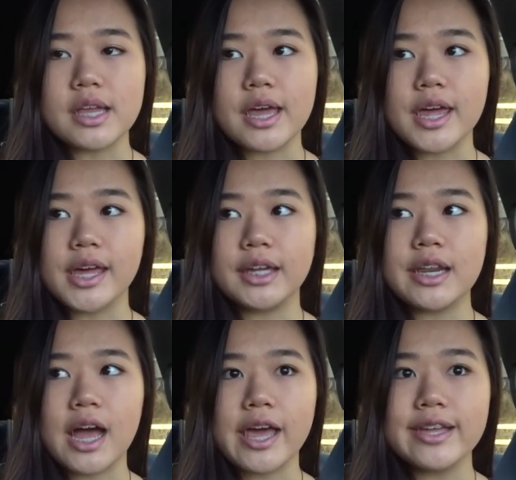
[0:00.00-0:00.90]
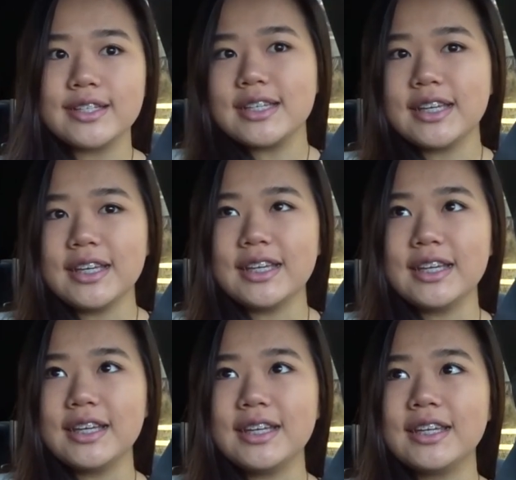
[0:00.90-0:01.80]
Day
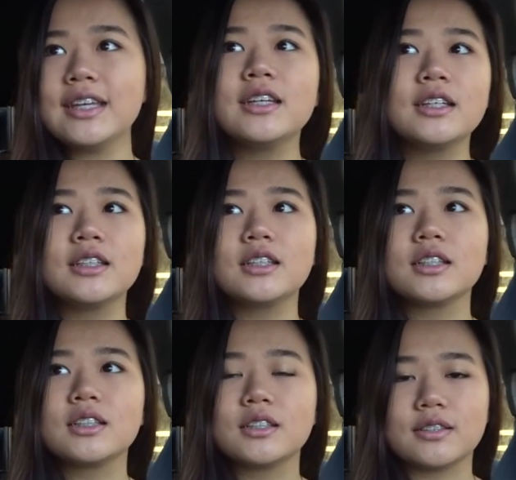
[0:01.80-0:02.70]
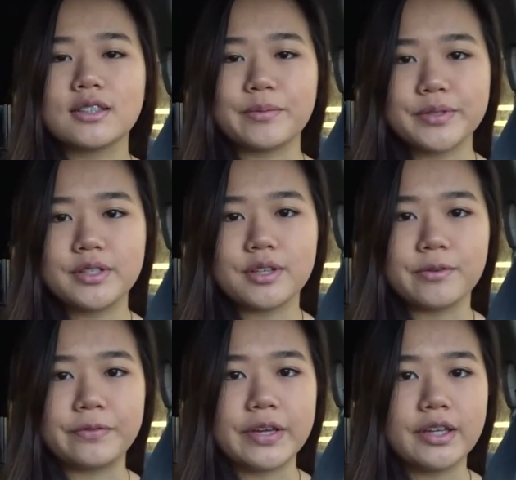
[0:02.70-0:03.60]
19. That was
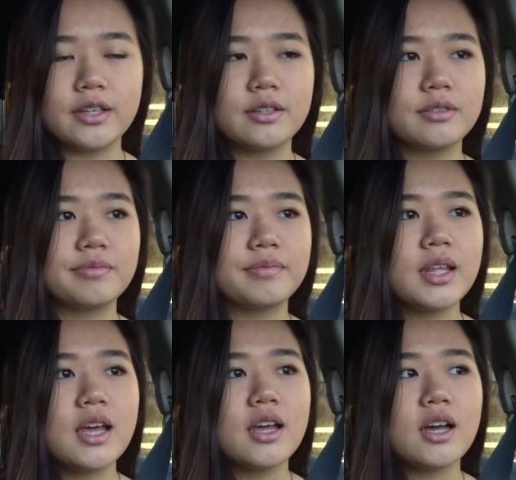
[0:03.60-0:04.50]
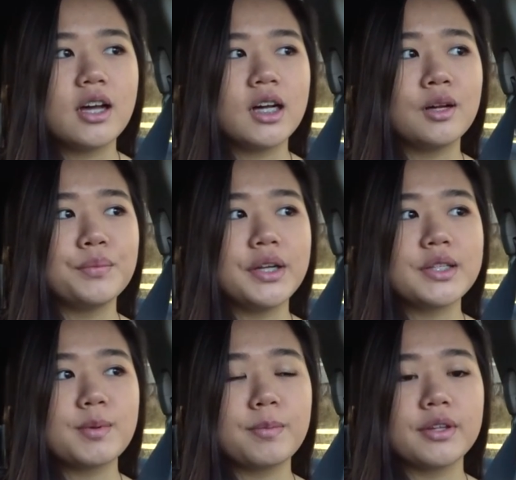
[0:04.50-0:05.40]
so fake. Um, it
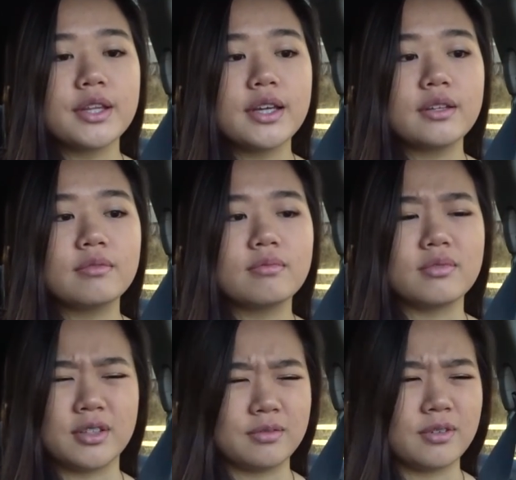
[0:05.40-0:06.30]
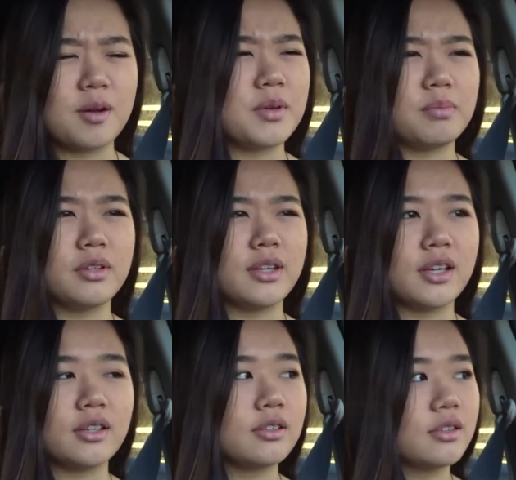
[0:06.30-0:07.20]
is my birthday. No, not my
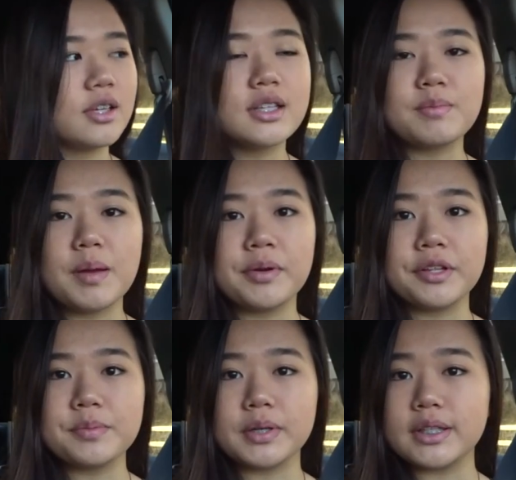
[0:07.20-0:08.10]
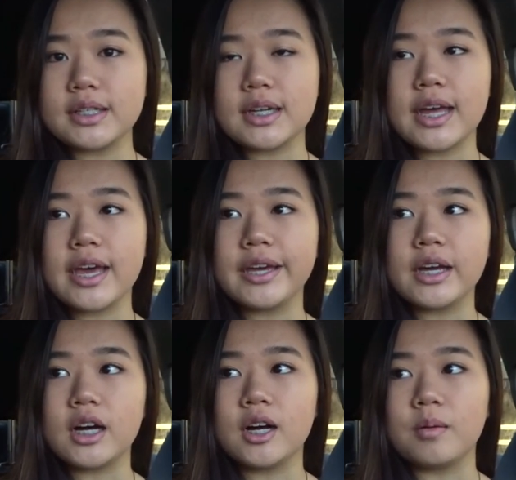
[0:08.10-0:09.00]
birthday. It's my brother's birthday today.
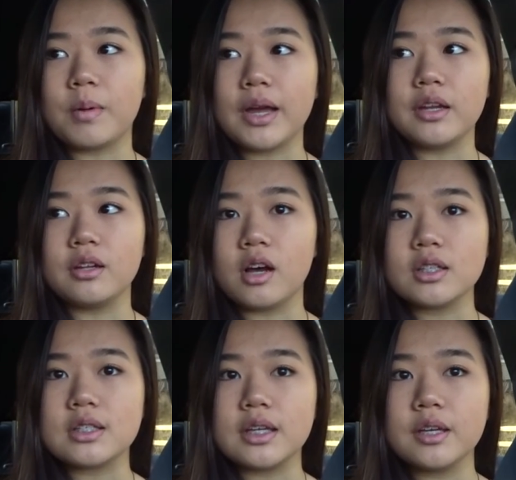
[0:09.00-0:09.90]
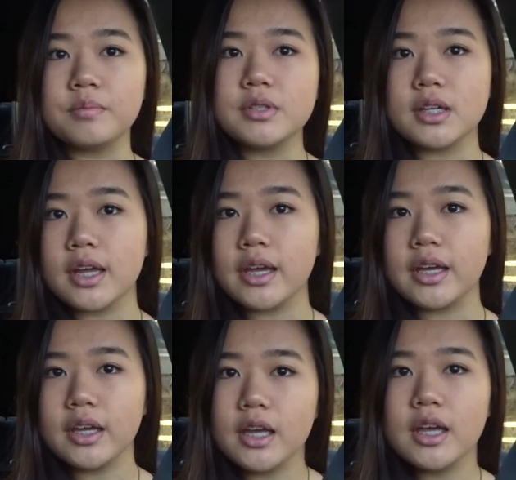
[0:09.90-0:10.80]
Um, I did not see him
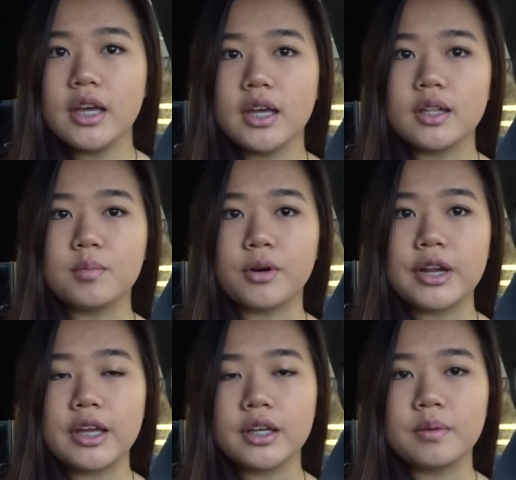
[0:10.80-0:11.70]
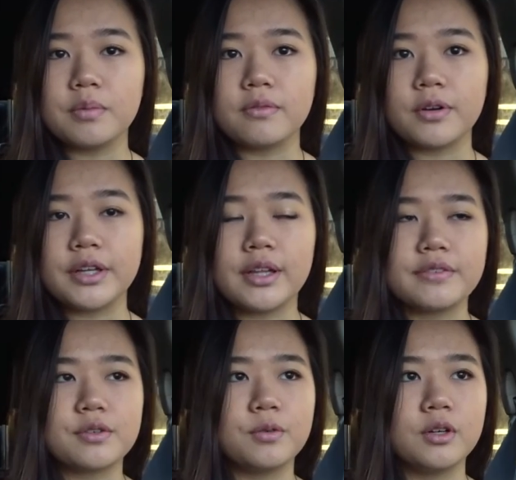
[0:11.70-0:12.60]
today in the morning before he
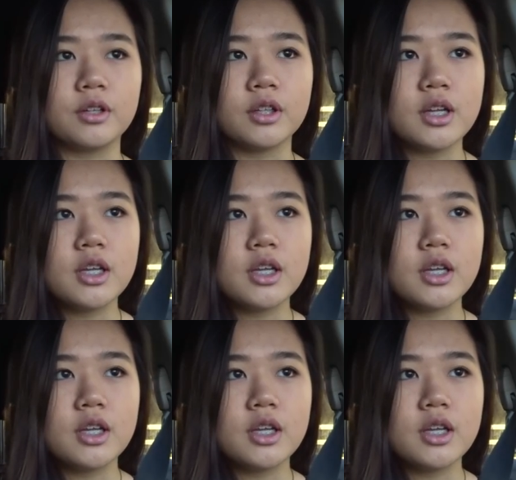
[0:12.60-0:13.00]
left school.